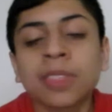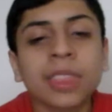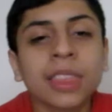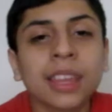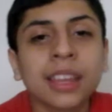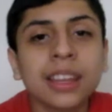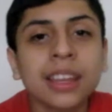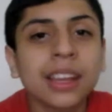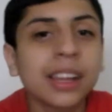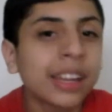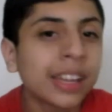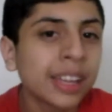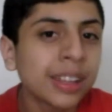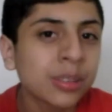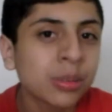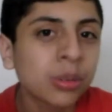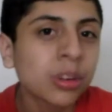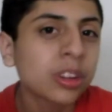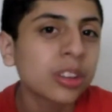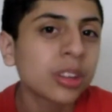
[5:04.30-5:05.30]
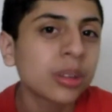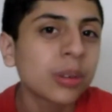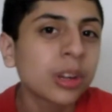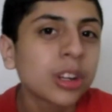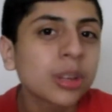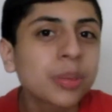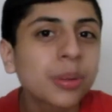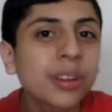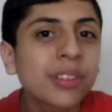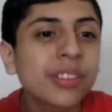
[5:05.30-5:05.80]
and yeah, it's worked. It
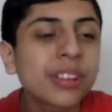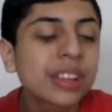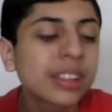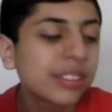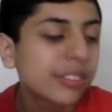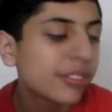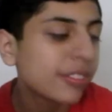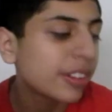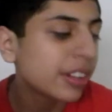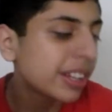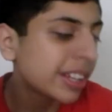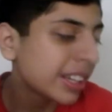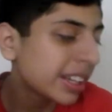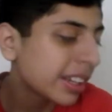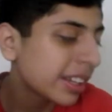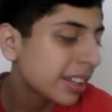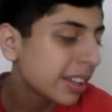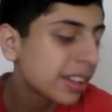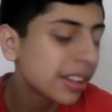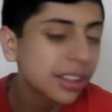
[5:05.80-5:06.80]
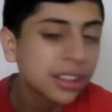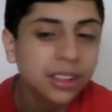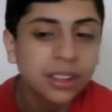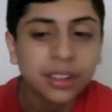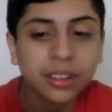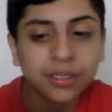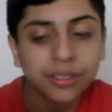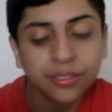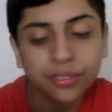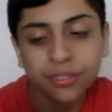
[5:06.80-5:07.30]
works perfectly fine,
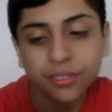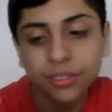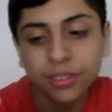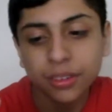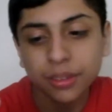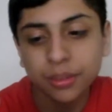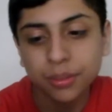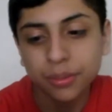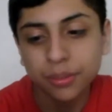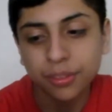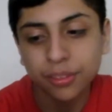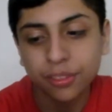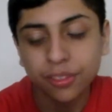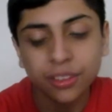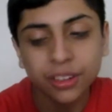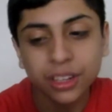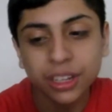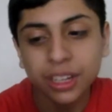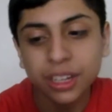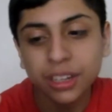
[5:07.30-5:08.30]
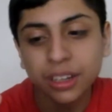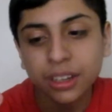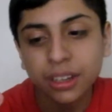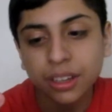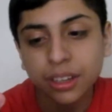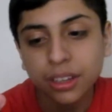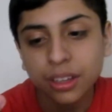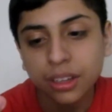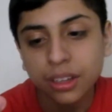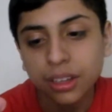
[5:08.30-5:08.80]
uh, uh, for fine.
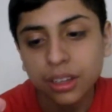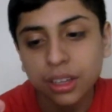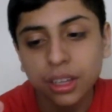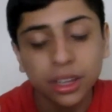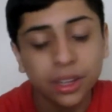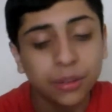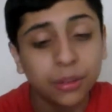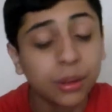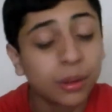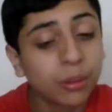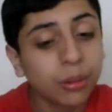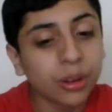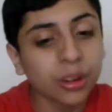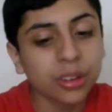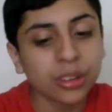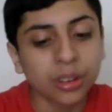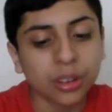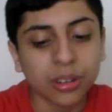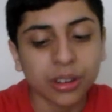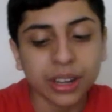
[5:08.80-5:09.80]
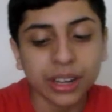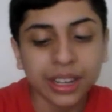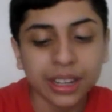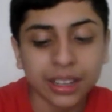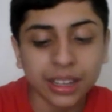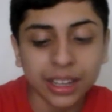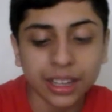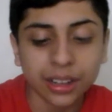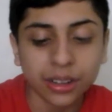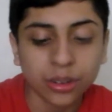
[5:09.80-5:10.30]
It, it works all right,
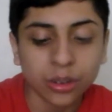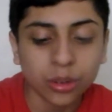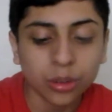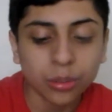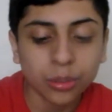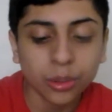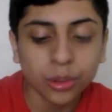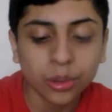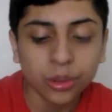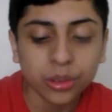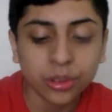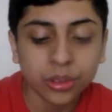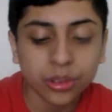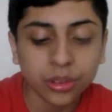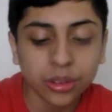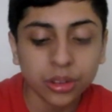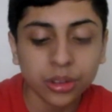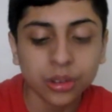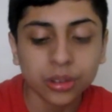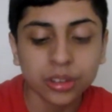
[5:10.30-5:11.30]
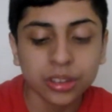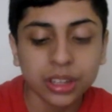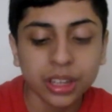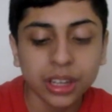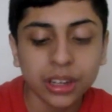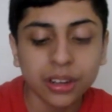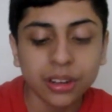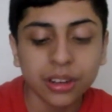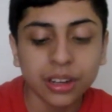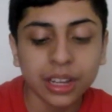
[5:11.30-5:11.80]
like a normal, you know,
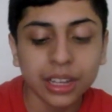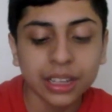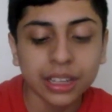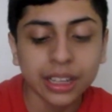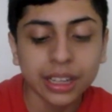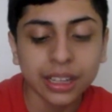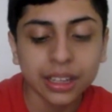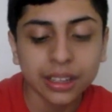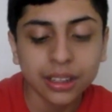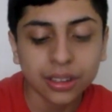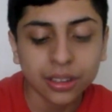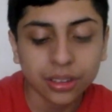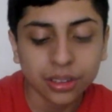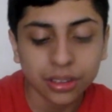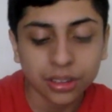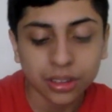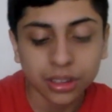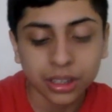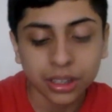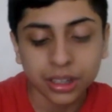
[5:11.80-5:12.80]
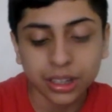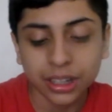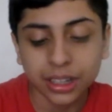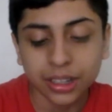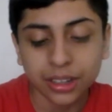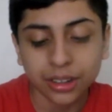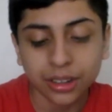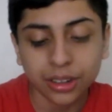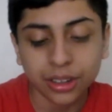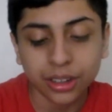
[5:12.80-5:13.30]
scanner like that. I think I
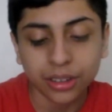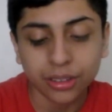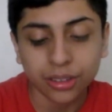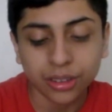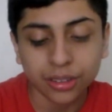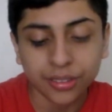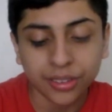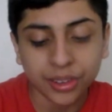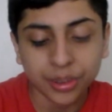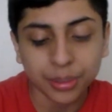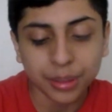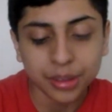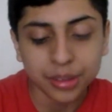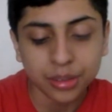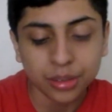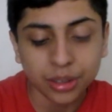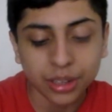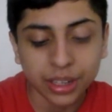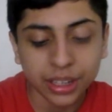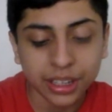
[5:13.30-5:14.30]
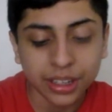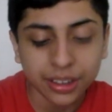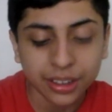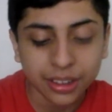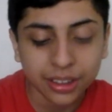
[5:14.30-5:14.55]
need to lower the volume. That's too high.